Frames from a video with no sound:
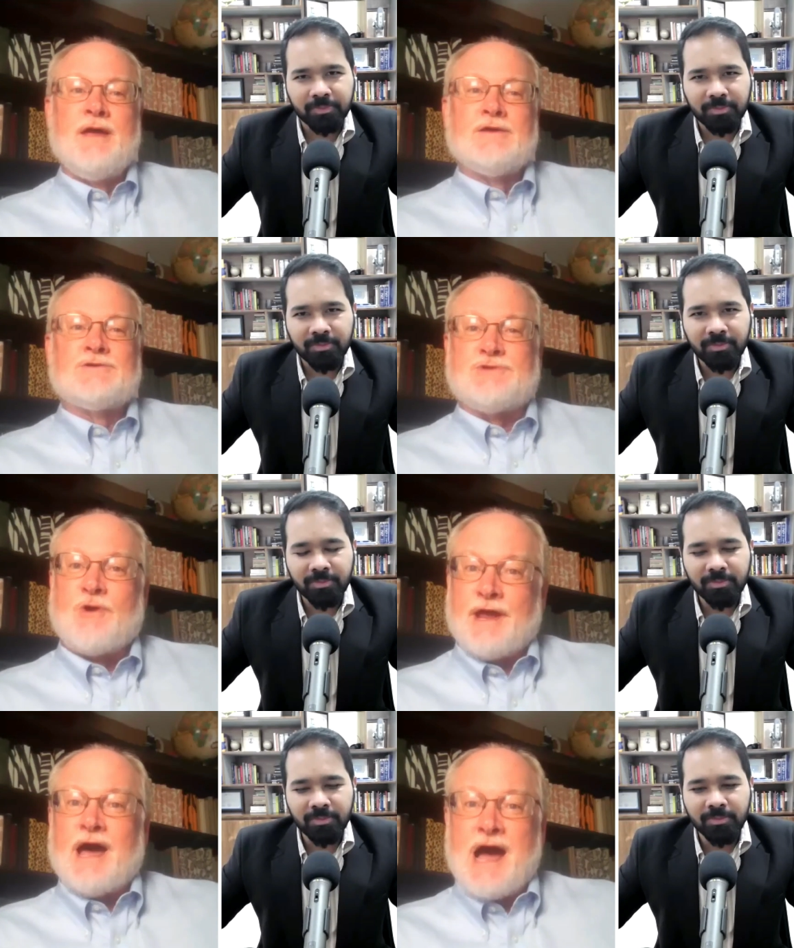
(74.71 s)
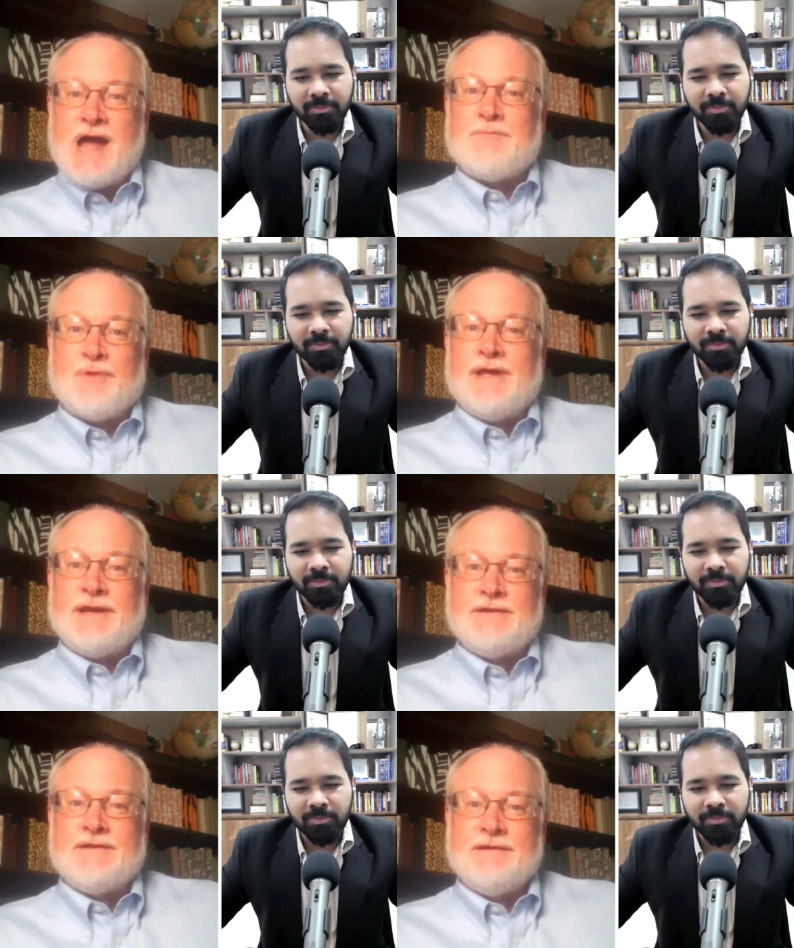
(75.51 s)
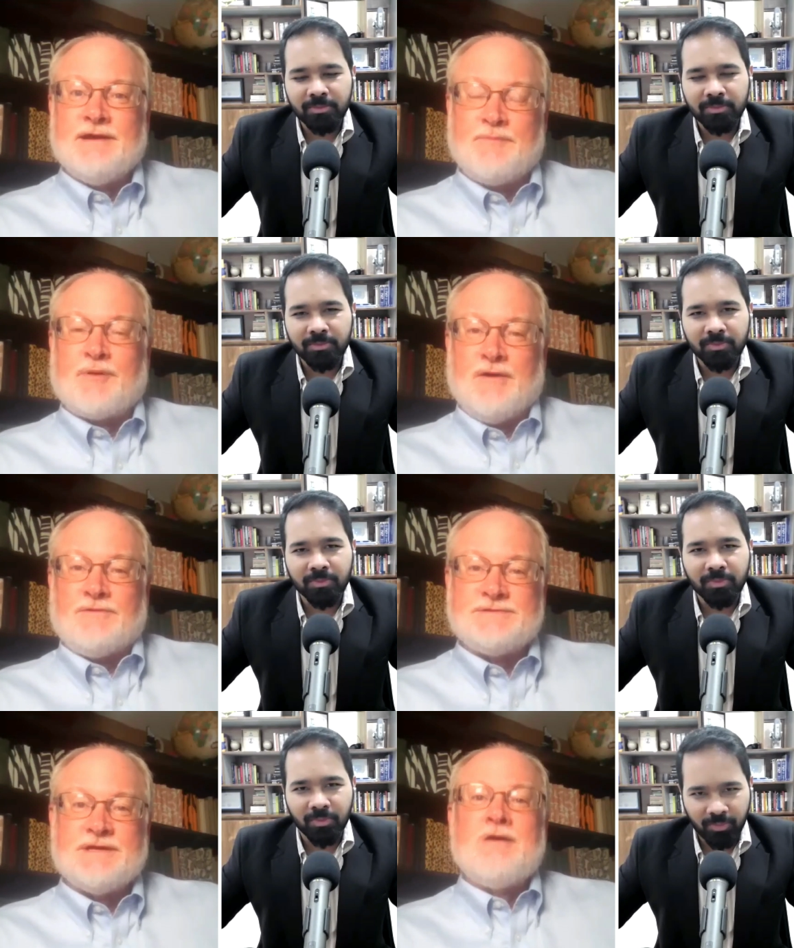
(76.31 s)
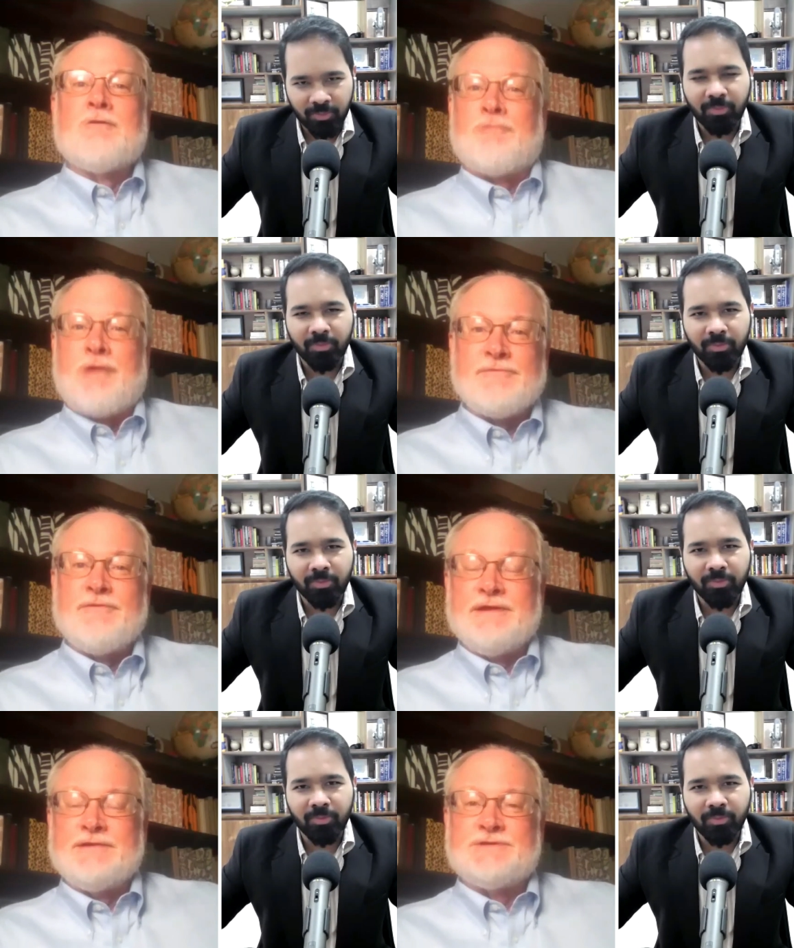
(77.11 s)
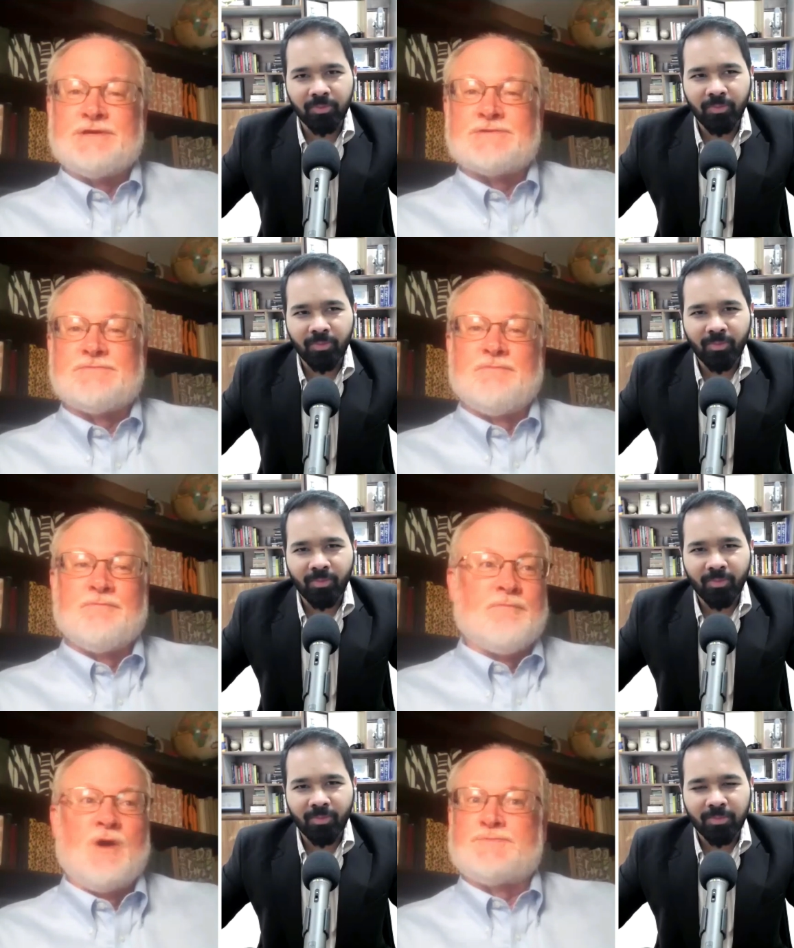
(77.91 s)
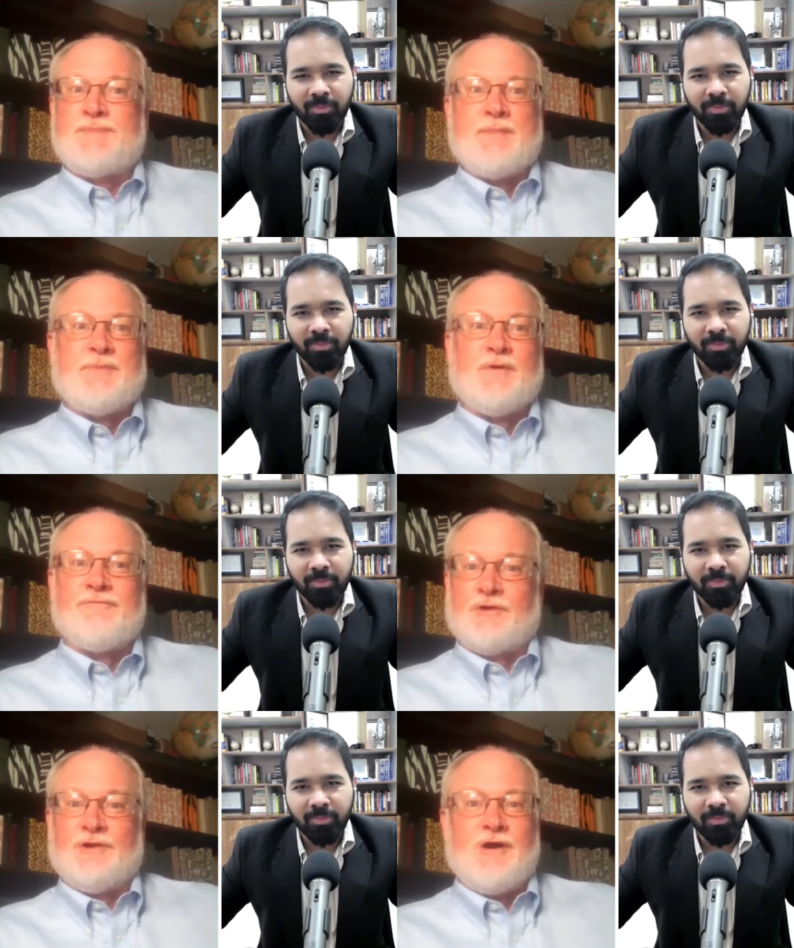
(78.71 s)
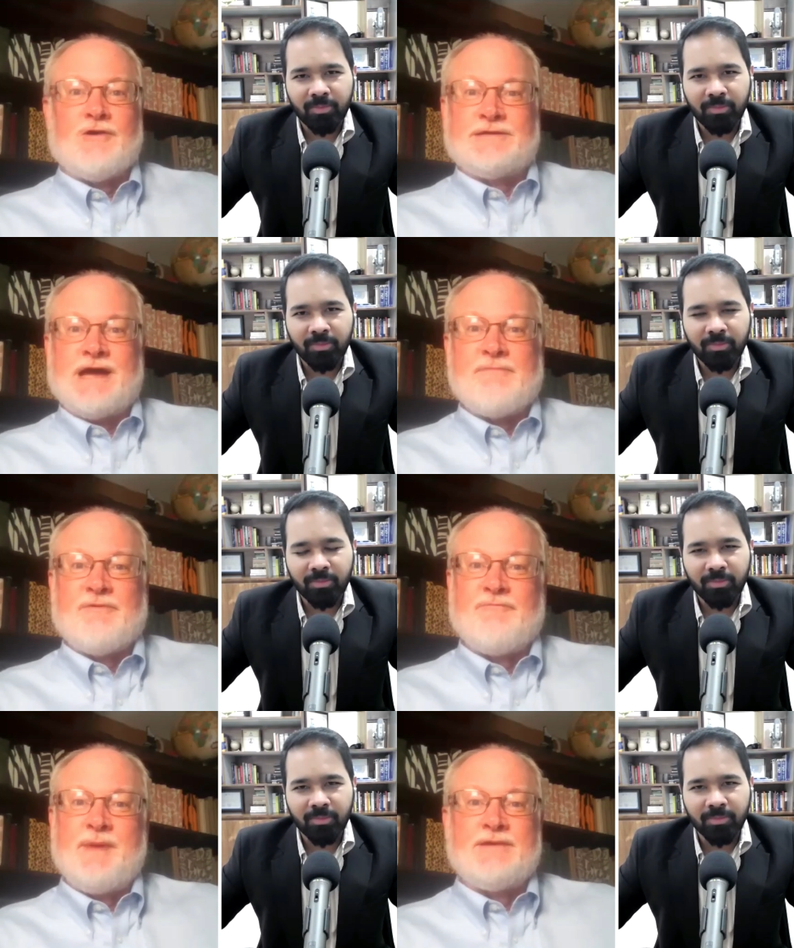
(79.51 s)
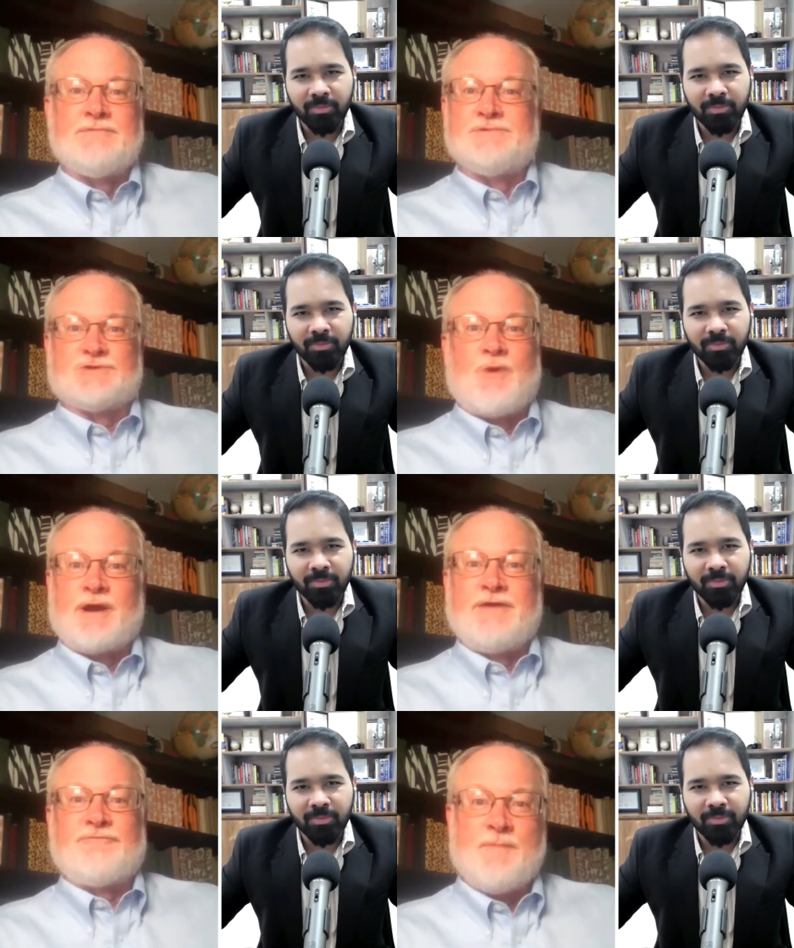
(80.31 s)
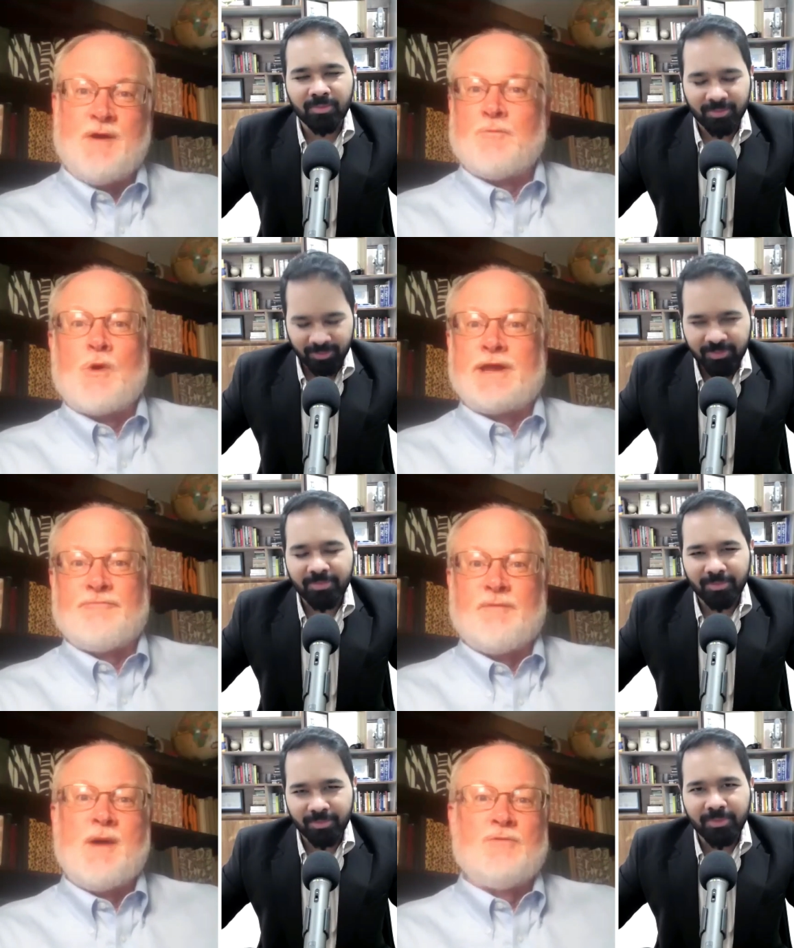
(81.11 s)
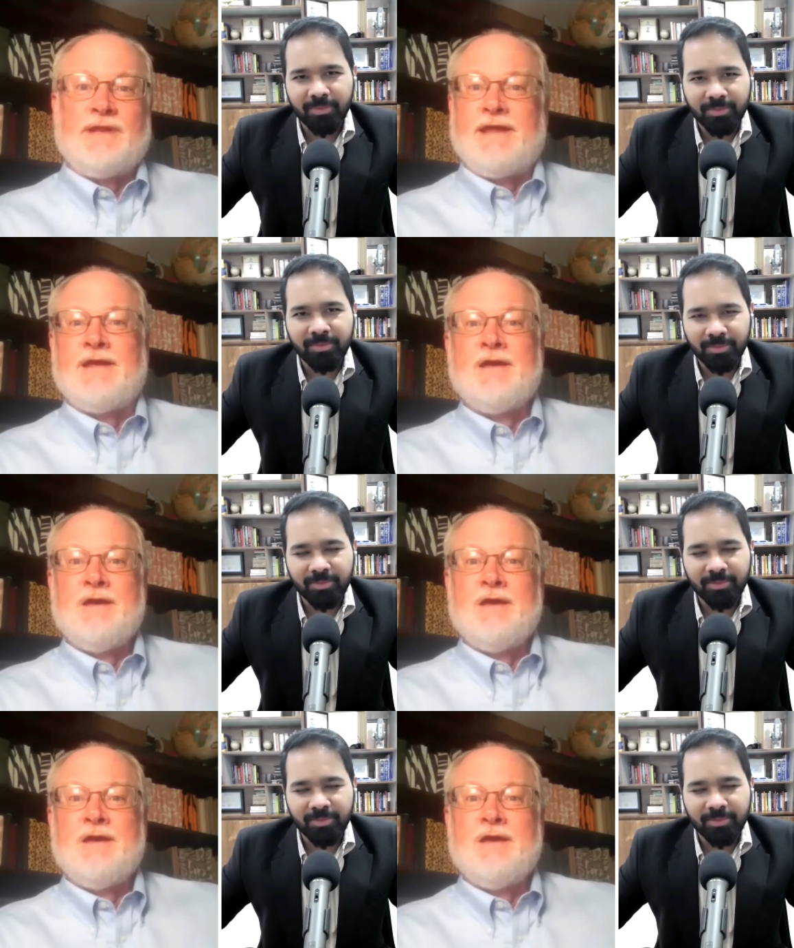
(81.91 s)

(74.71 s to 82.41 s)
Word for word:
Speaker 1: start a hybrid approach rather than just most people for a long time have been just working from home, working remotely,